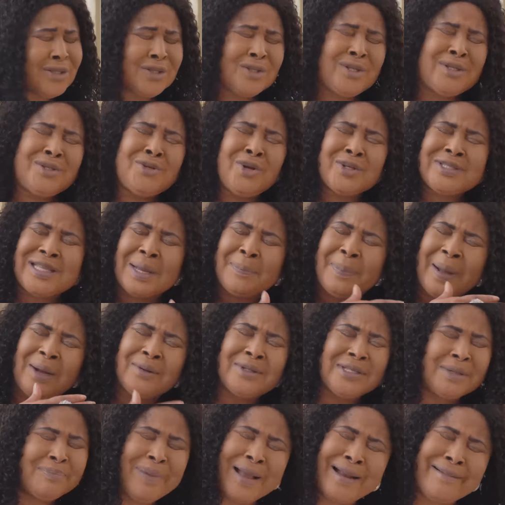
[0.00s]
It's just
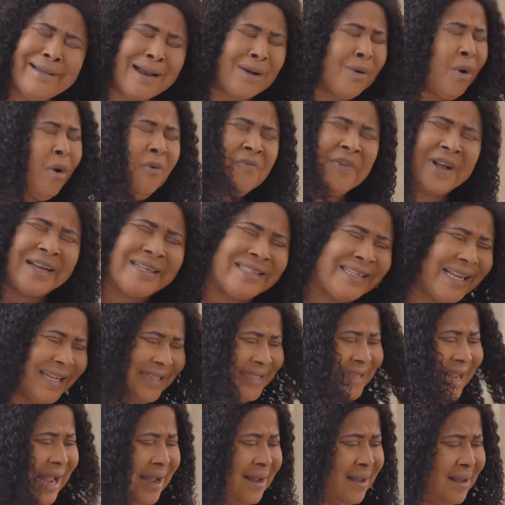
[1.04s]
about the burial, no
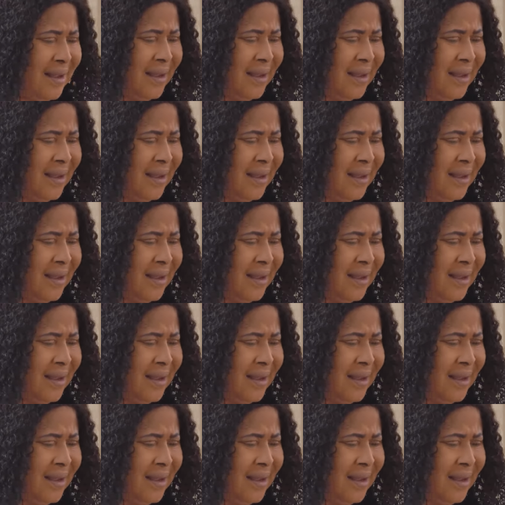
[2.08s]
vandetta.